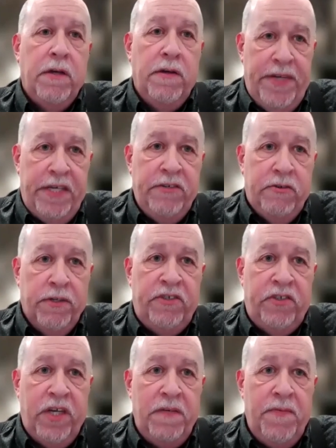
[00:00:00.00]
of
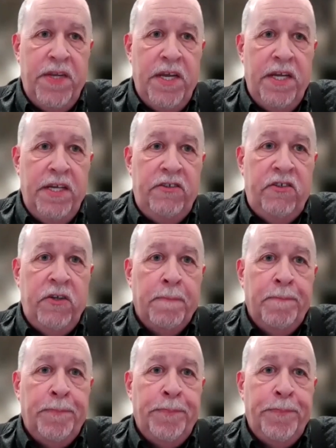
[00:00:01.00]
interest in this
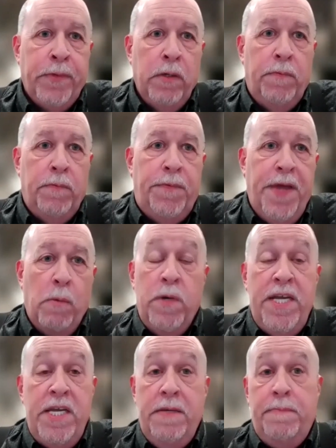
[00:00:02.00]
that
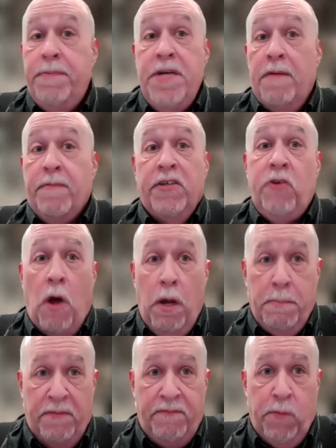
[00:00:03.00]
we never saw
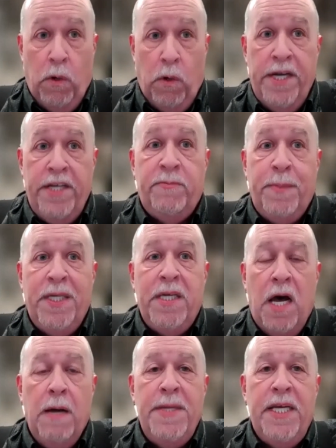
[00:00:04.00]
before. It's
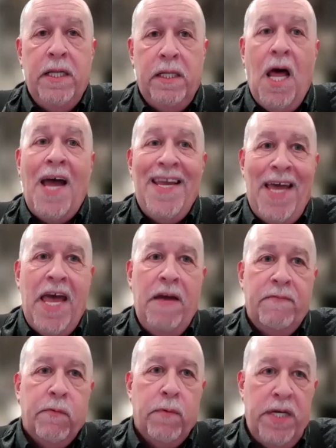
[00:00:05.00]
becoming like
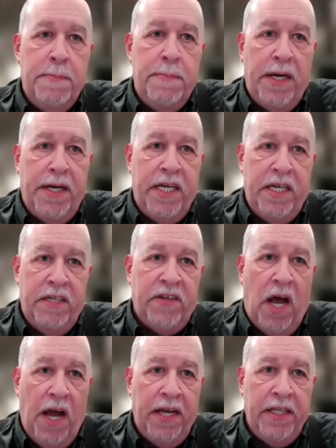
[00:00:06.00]
everybody is
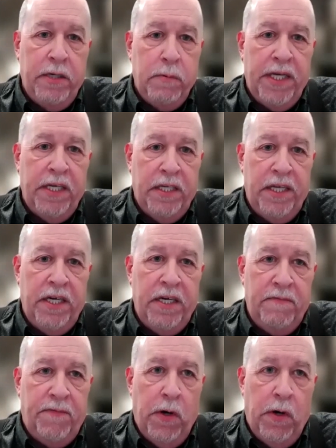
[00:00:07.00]
a highly regulated
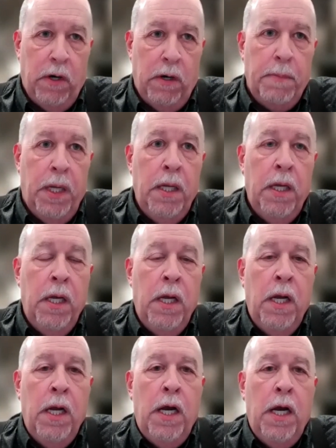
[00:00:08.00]
firm.
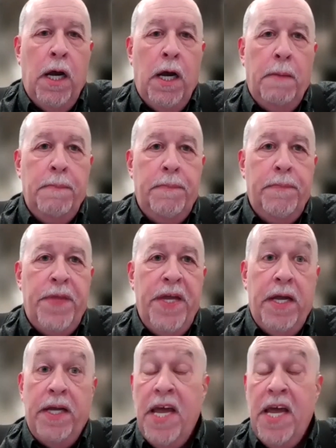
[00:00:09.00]

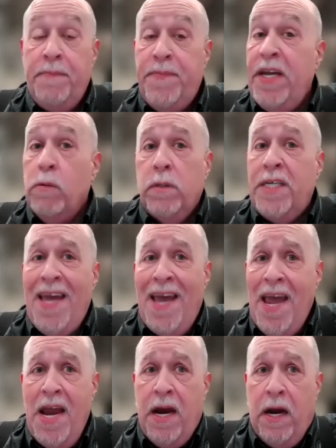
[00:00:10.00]
They don't
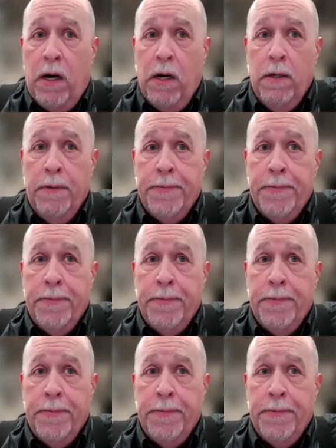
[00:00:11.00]
care